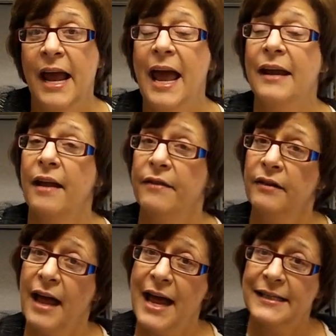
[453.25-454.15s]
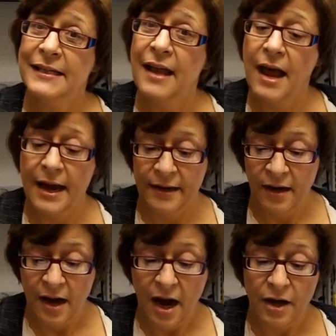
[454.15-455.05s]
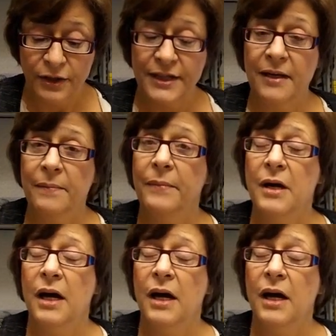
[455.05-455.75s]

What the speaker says: And on the last slide are some